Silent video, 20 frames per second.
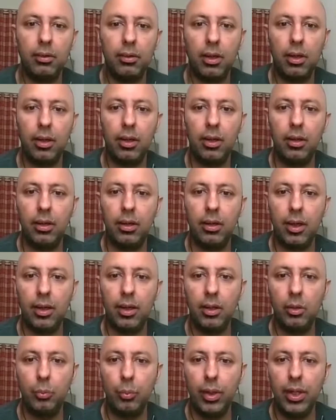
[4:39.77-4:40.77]
and
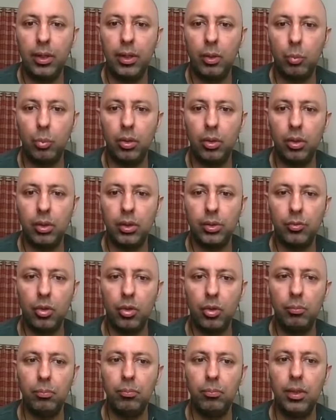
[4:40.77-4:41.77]
the way it works
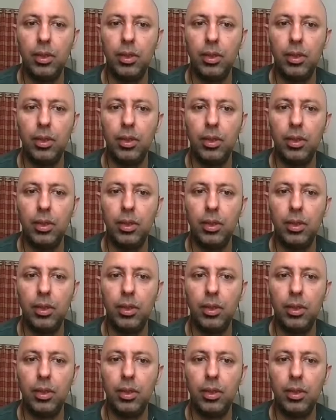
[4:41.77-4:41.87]
from